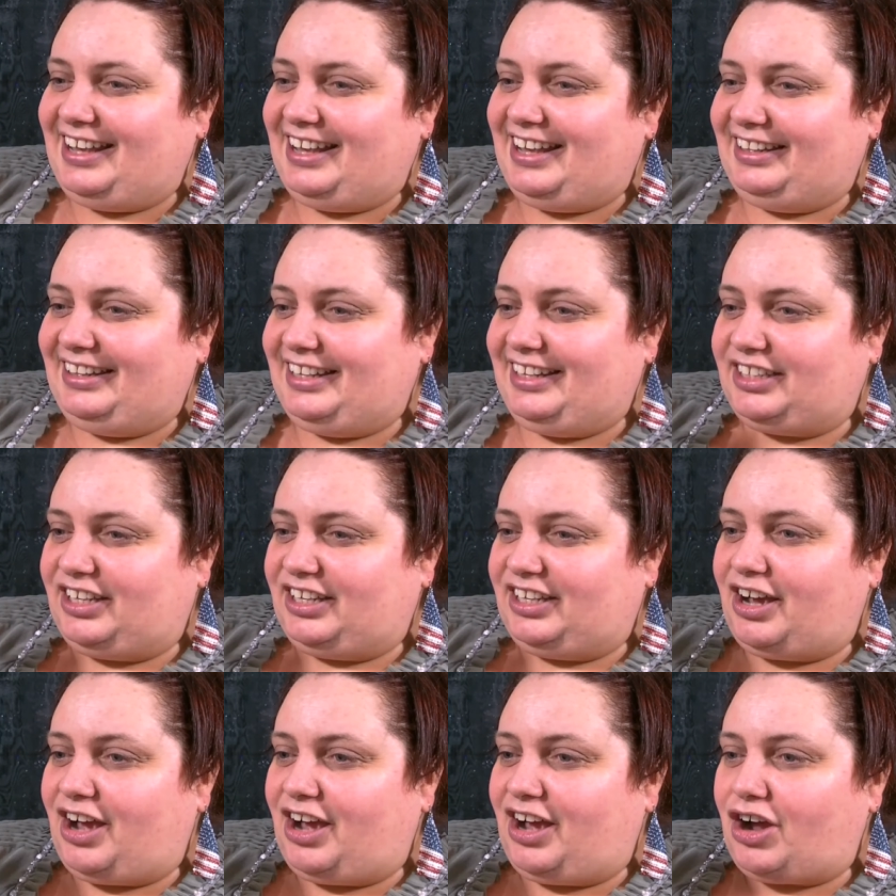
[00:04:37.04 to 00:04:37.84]
And there's
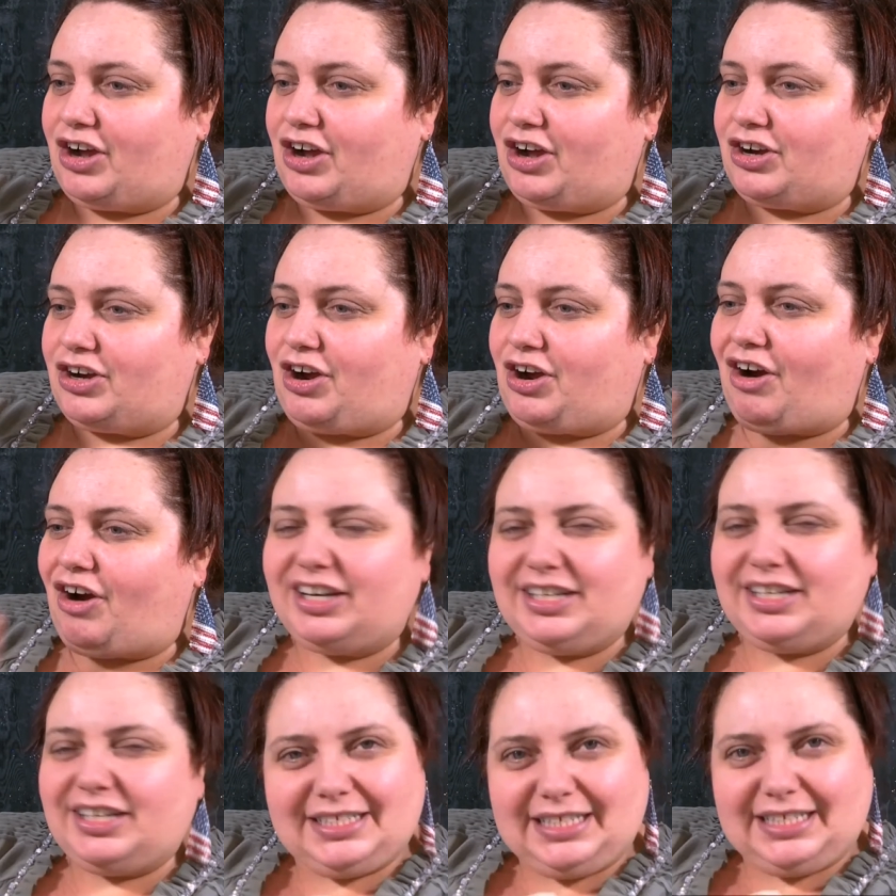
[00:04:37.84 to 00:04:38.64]
a a
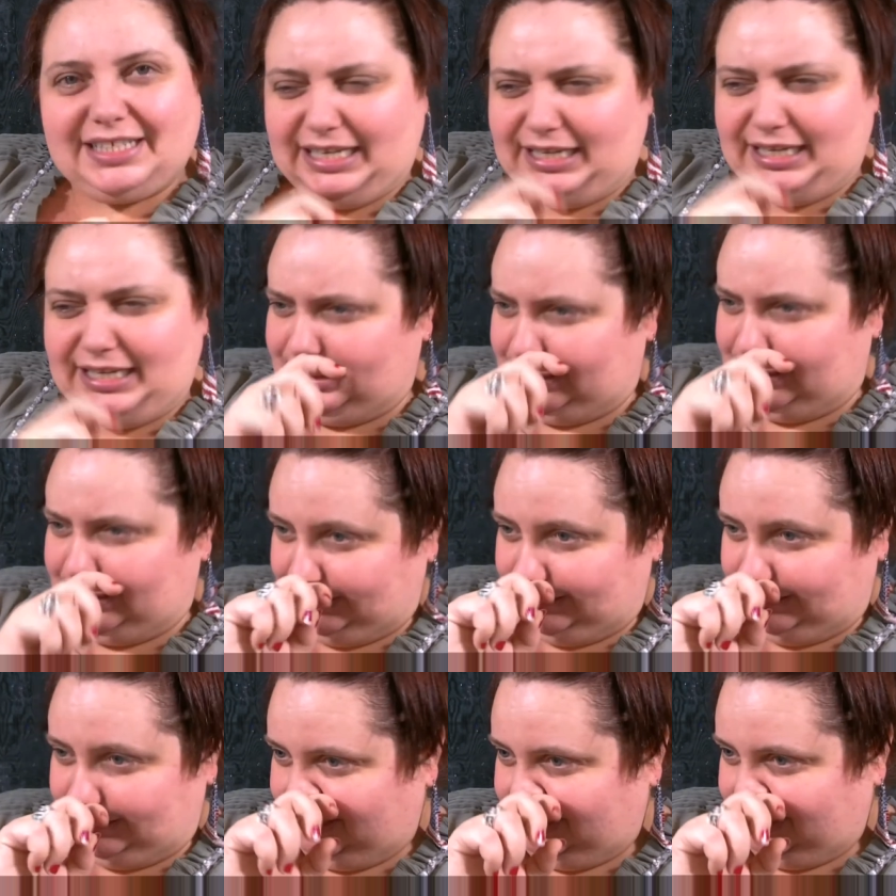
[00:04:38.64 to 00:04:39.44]
Garcy.
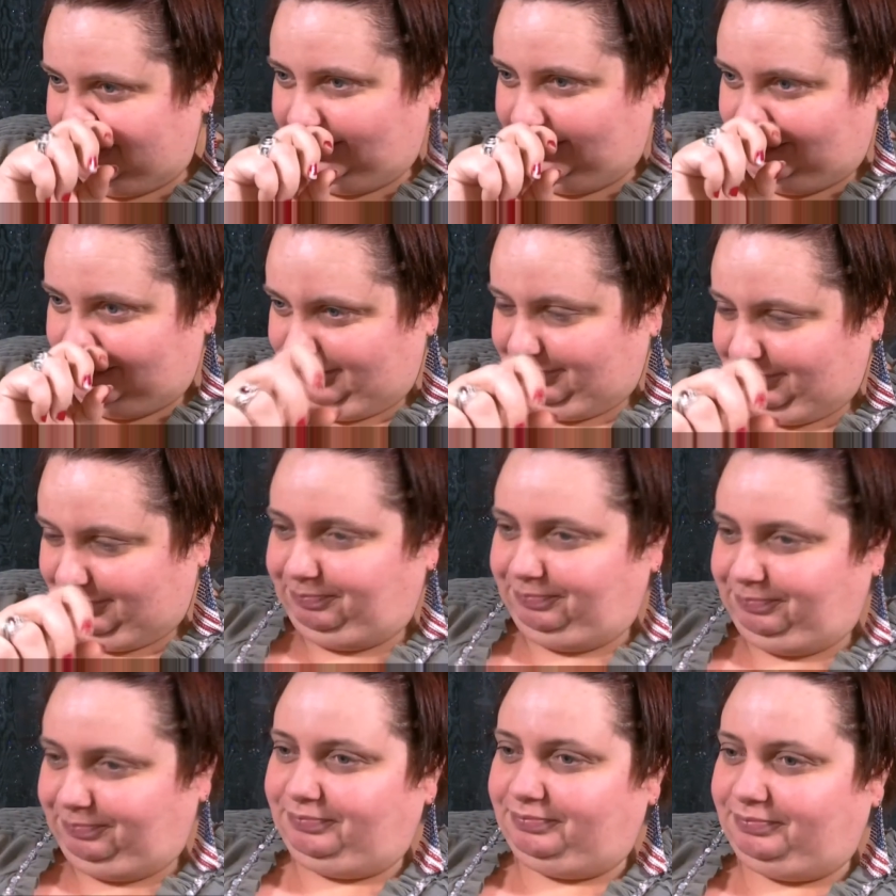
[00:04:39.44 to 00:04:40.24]

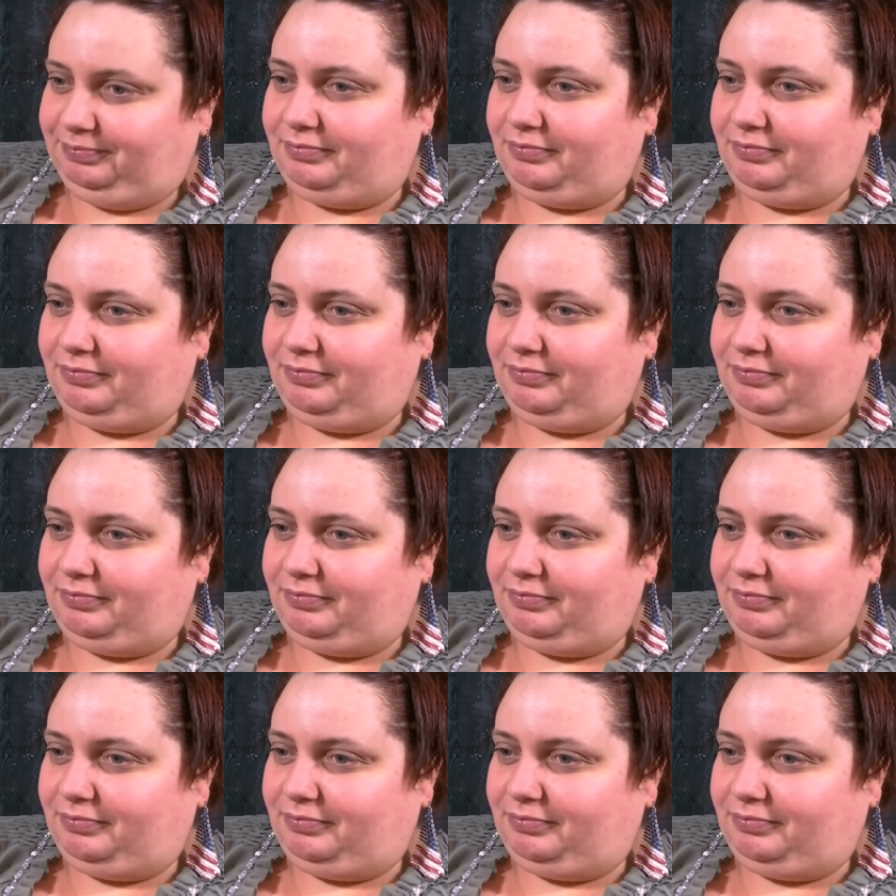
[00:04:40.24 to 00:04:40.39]
Um.